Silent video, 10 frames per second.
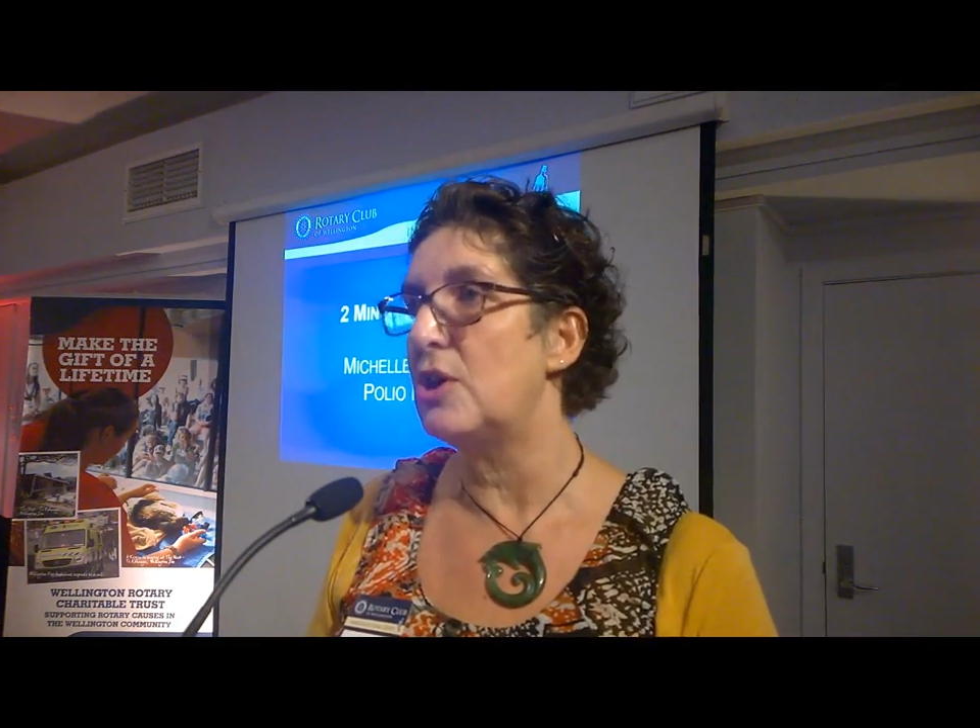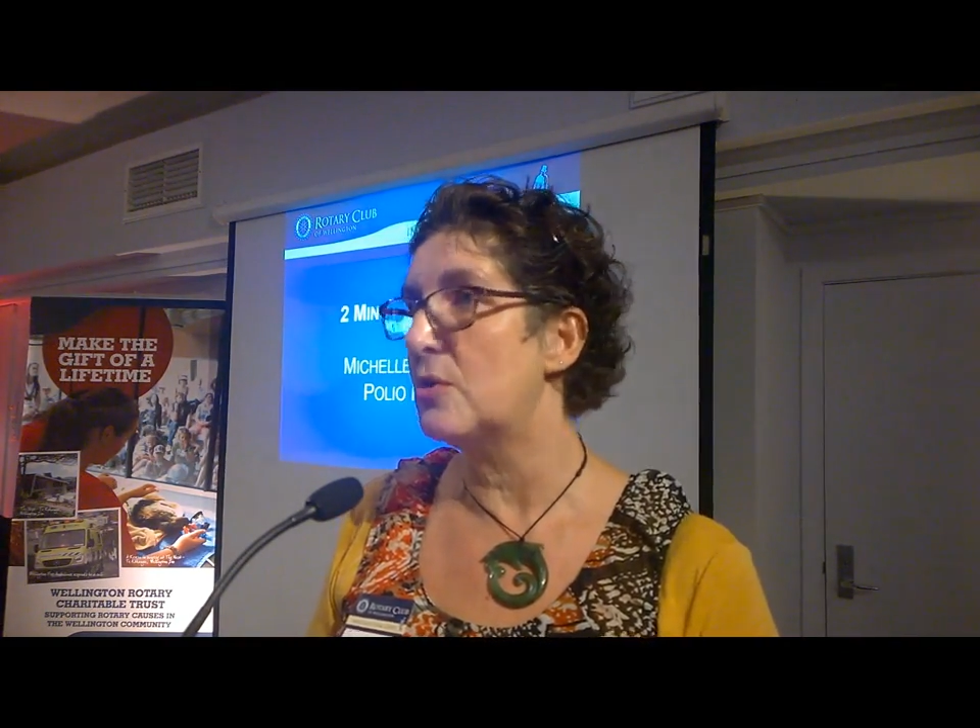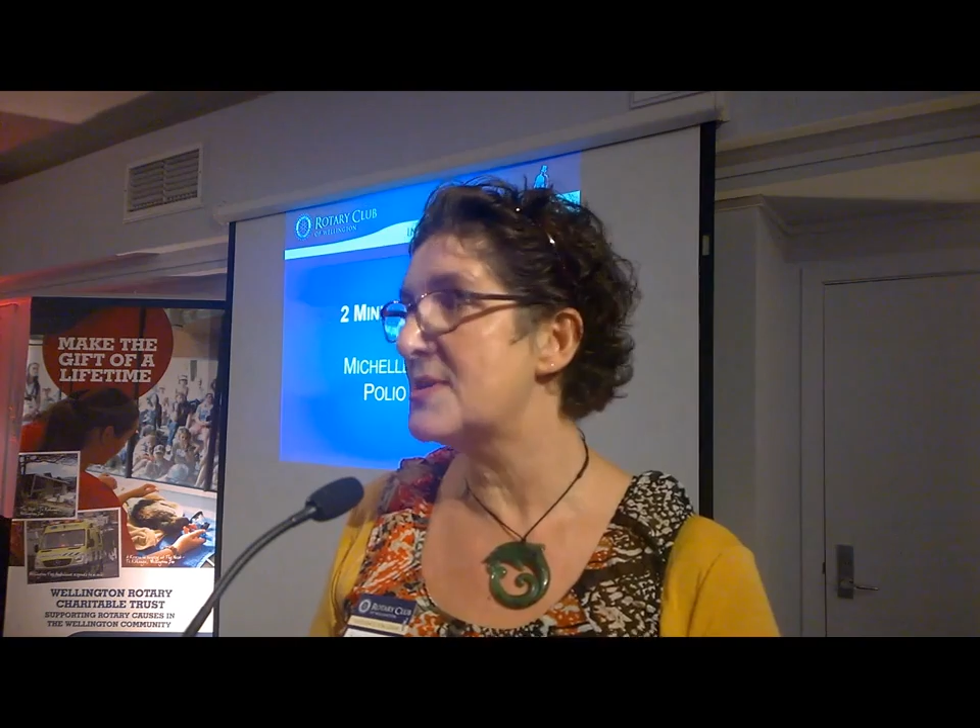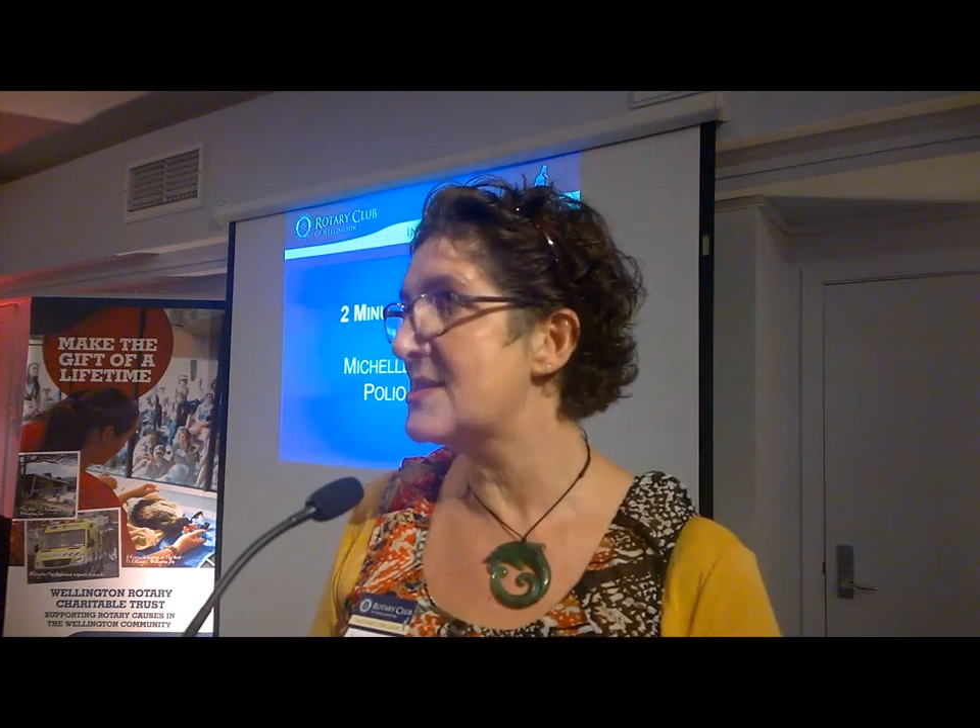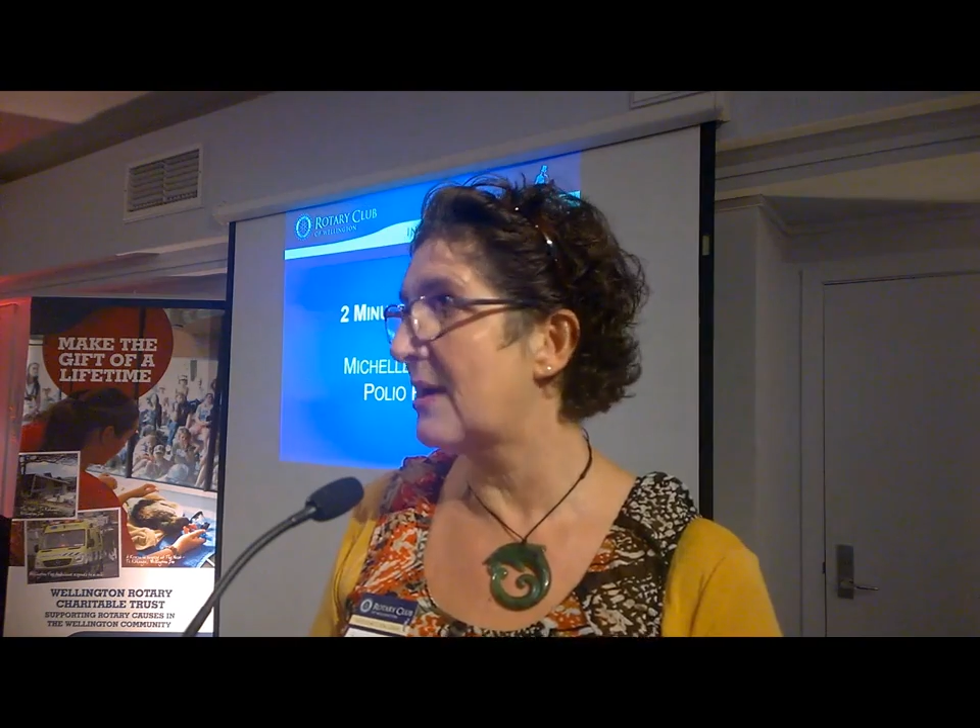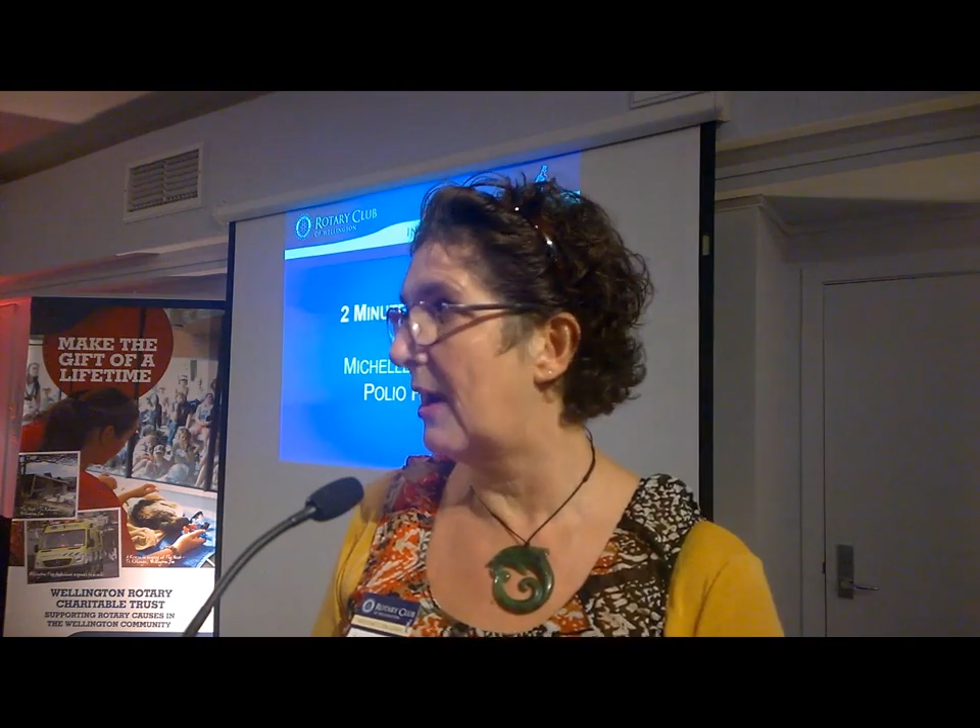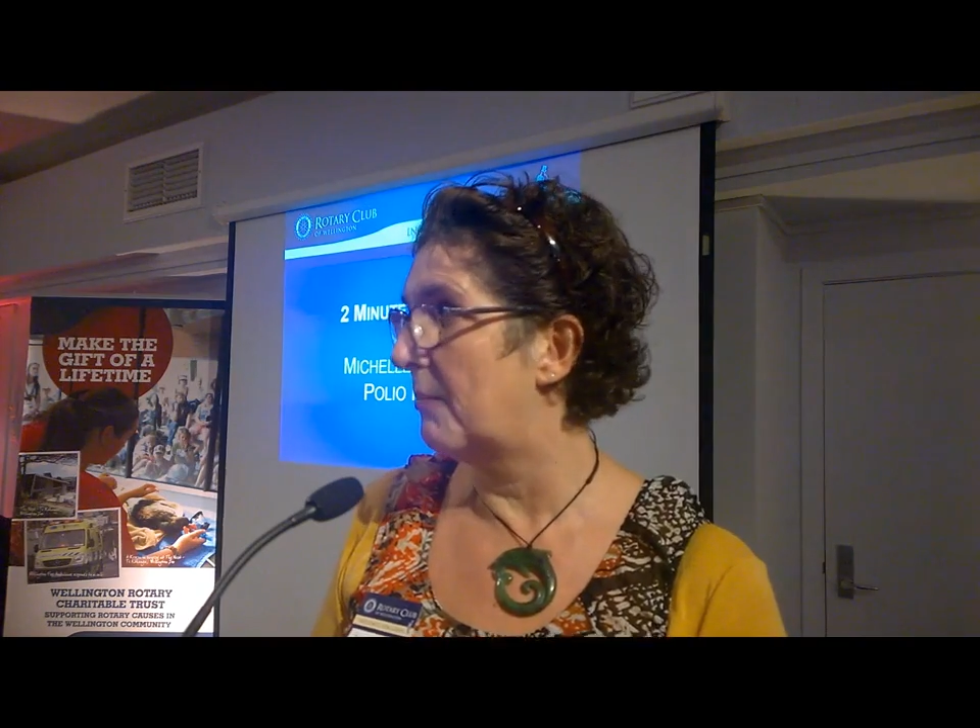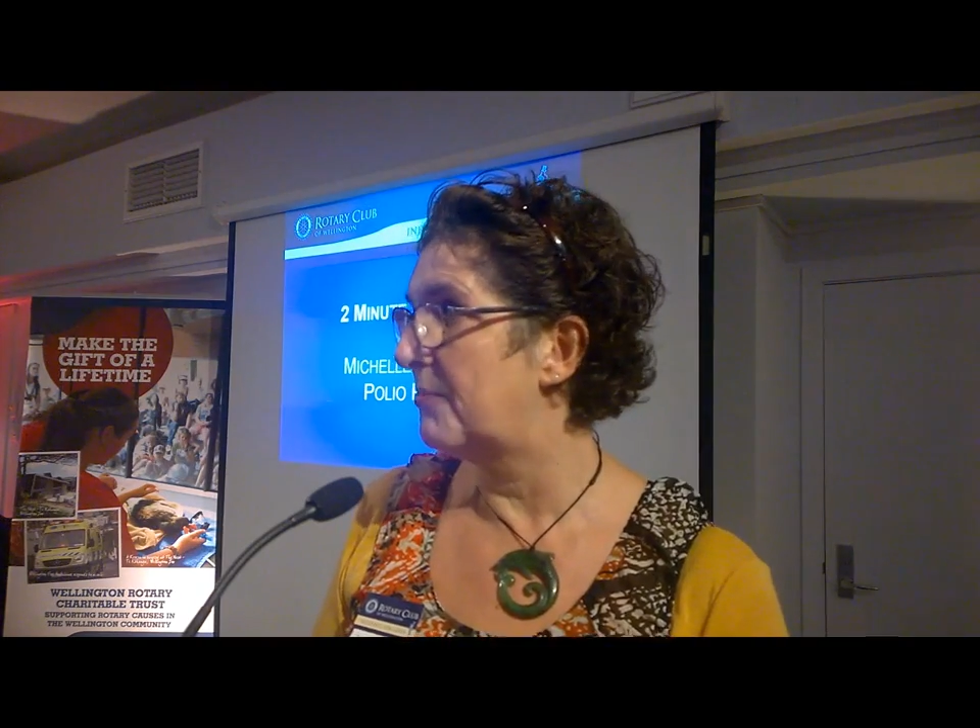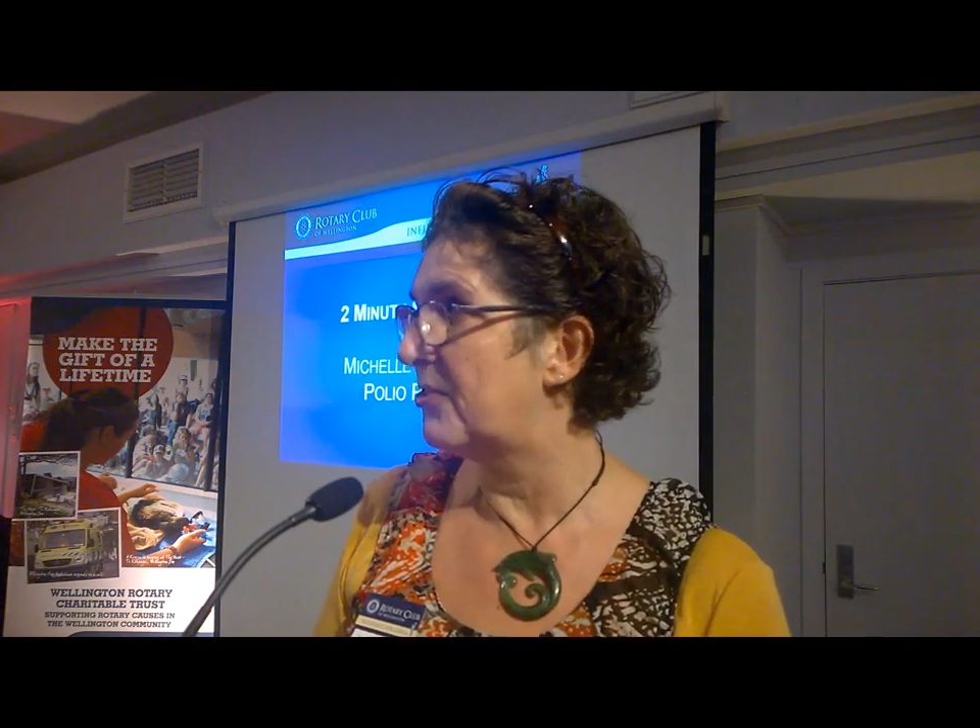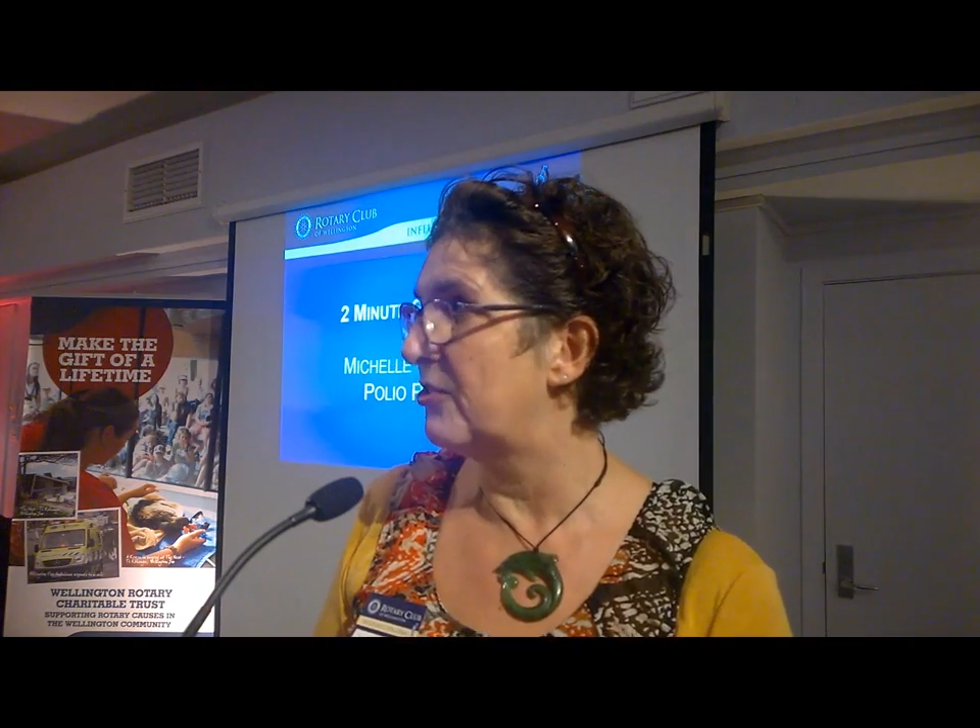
you as a club